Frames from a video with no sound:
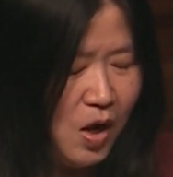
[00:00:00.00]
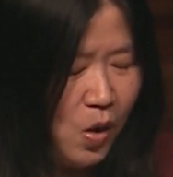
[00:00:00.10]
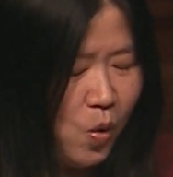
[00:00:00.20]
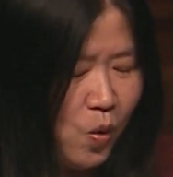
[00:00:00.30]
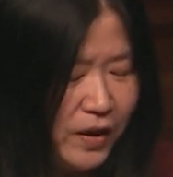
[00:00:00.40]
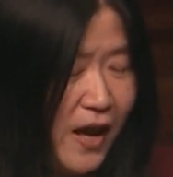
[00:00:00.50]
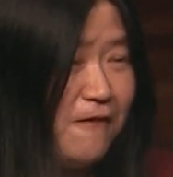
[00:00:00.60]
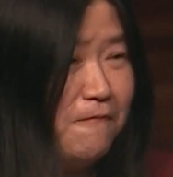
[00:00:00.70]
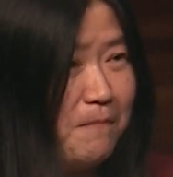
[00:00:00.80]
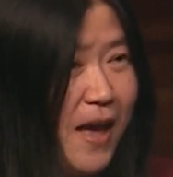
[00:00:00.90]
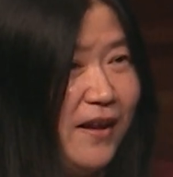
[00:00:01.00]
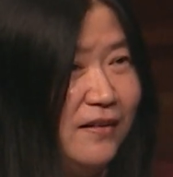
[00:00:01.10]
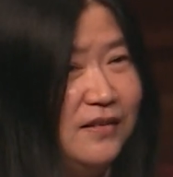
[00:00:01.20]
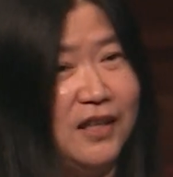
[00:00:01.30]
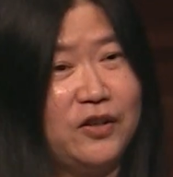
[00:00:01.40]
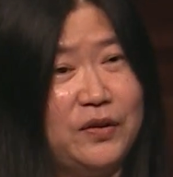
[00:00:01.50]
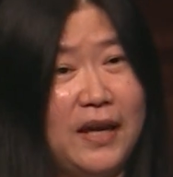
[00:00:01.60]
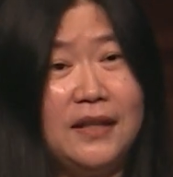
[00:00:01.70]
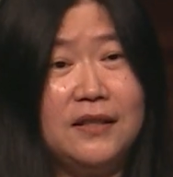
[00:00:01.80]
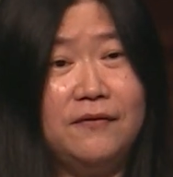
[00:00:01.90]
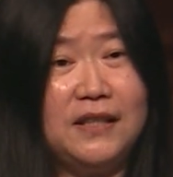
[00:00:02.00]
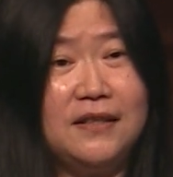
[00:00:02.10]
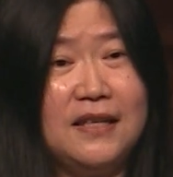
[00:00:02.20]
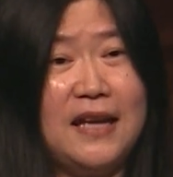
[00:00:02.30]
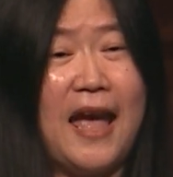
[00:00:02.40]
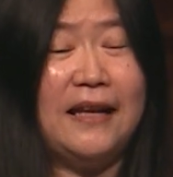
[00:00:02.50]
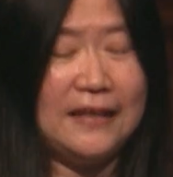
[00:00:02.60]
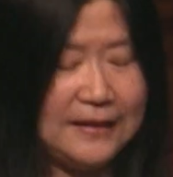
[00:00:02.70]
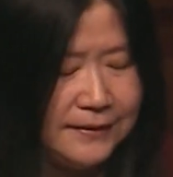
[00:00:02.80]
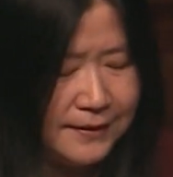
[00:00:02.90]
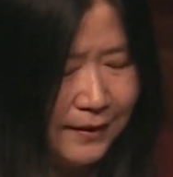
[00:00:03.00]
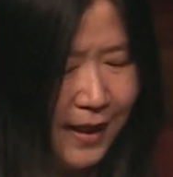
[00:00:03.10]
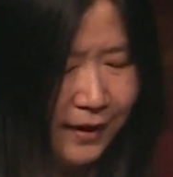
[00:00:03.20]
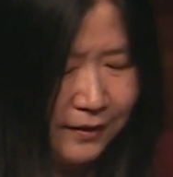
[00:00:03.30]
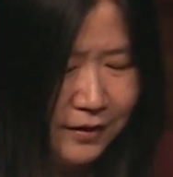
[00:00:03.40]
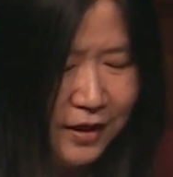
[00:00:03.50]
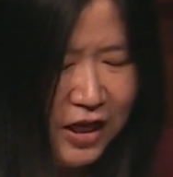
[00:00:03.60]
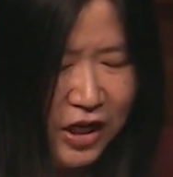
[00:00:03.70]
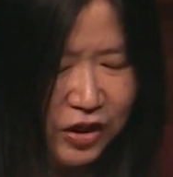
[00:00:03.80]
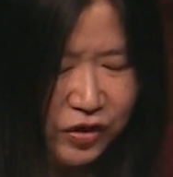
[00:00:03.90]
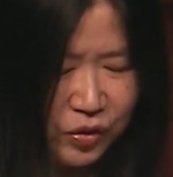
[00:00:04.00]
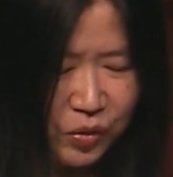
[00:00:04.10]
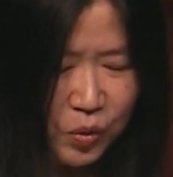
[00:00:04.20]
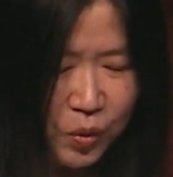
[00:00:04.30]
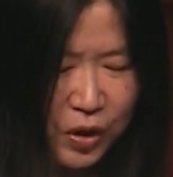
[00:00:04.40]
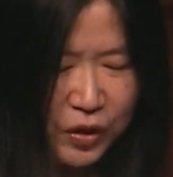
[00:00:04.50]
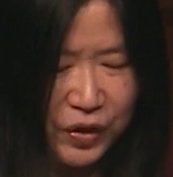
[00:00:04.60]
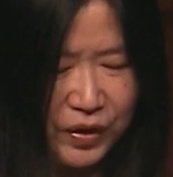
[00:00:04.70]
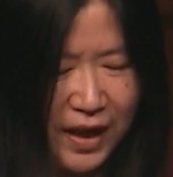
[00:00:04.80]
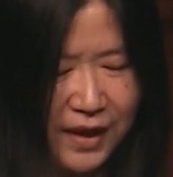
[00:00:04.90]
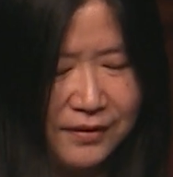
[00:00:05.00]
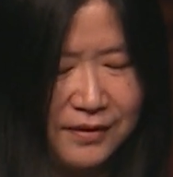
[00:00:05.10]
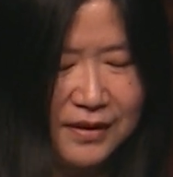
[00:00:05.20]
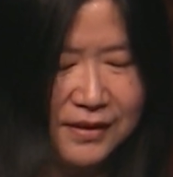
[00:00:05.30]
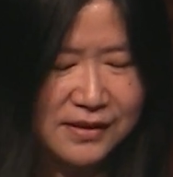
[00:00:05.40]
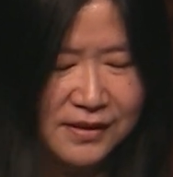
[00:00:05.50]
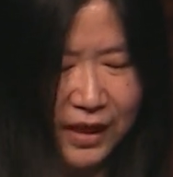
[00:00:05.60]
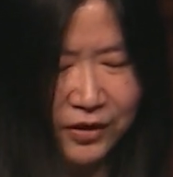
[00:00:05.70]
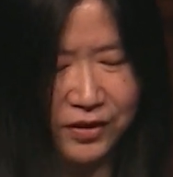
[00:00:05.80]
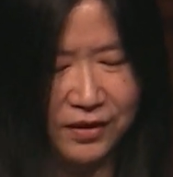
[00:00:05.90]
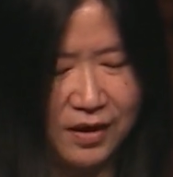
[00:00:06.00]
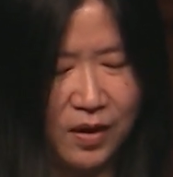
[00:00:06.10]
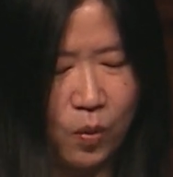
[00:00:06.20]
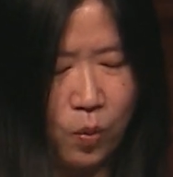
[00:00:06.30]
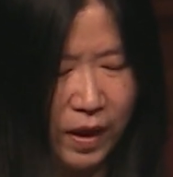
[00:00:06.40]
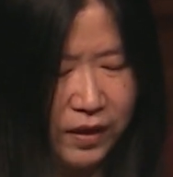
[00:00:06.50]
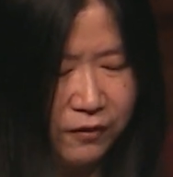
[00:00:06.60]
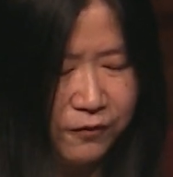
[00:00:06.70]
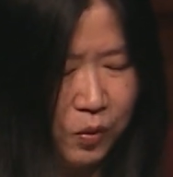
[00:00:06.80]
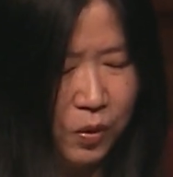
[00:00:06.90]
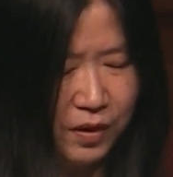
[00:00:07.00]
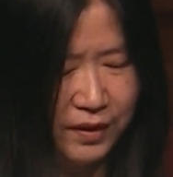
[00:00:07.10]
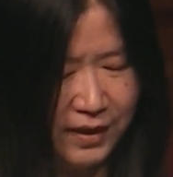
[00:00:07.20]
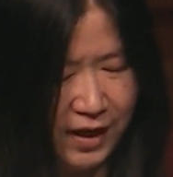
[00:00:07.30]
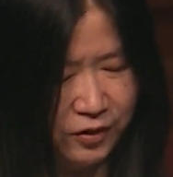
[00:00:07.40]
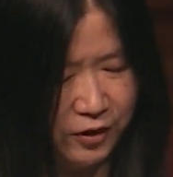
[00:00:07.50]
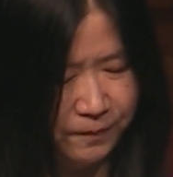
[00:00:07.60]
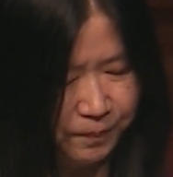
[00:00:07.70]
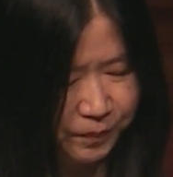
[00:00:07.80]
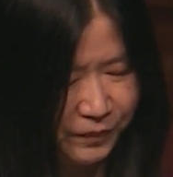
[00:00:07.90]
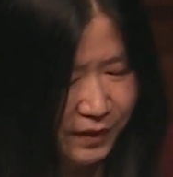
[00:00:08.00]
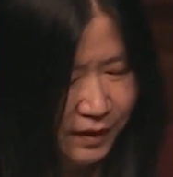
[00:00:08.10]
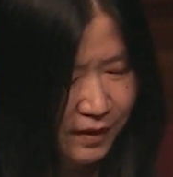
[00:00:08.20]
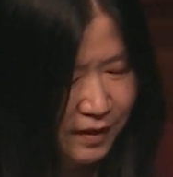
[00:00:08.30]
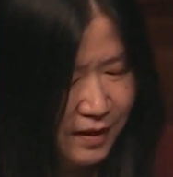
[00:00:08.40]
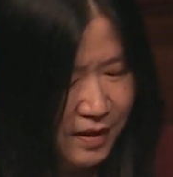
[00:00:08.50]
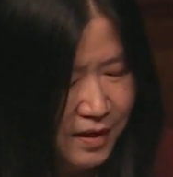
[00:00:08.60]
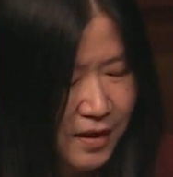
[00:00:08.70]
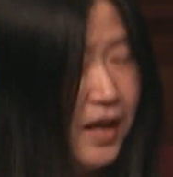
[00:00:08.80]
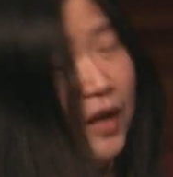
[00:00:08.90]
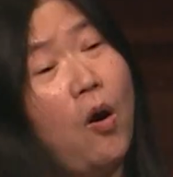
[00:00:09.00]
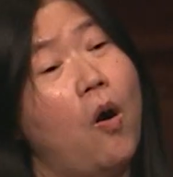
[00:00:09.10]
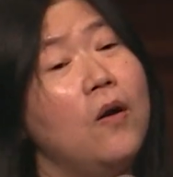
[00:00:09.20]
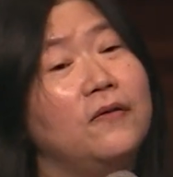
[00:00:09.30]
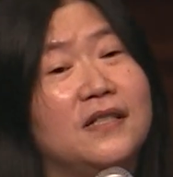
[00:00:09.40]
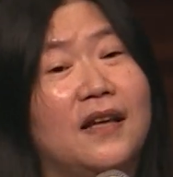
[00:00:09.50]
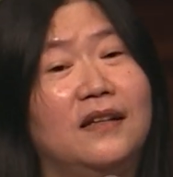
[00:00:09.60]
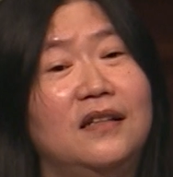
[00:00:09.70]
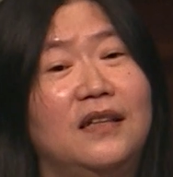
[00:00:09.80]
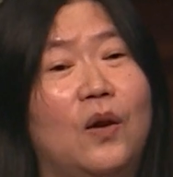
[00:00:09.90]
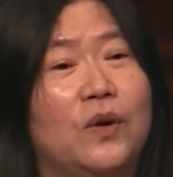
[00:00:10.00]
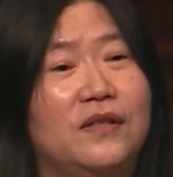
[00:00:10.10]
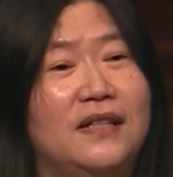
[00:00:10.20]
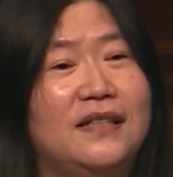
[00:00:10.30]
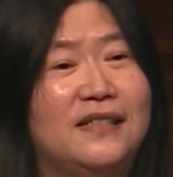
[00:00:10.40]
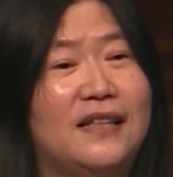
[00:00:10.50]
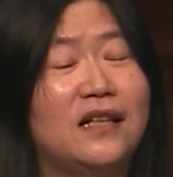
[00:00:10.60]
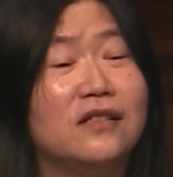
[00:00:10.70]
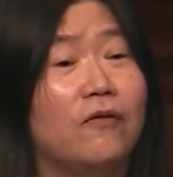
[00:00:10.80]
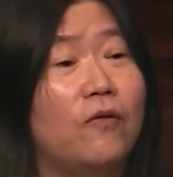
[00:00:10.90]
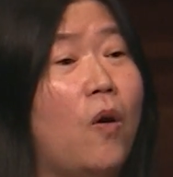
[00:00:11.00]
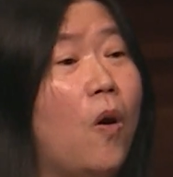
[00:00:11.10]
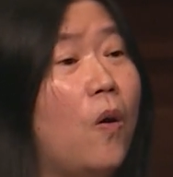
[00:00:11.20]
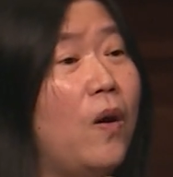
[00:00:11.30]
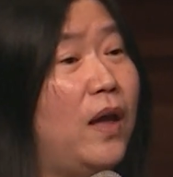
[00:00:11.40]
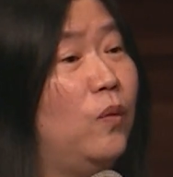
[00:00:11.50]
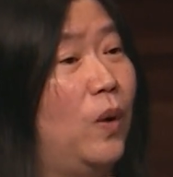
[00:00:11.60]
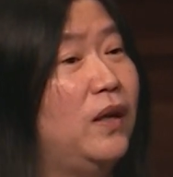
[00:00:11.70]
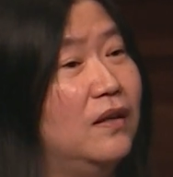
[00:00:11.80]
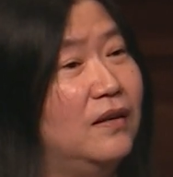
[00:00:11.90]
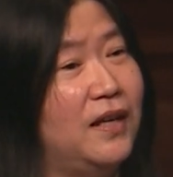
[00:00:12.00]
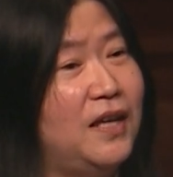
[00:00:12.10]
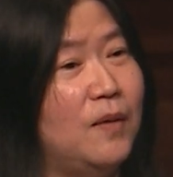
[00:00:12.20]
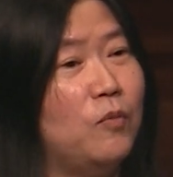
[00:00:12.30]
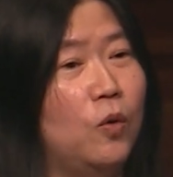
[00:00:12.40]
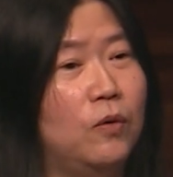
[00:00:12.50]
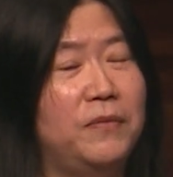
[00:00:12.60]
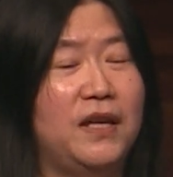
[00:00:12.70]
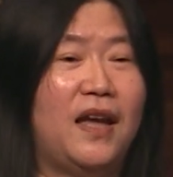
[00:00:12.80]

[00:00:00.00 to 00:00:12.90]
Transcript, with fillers: Who gave man the creativity and intellect to create such a wonderful gadget? And all of a sudden, there was this sense of awe and wonder that came over me.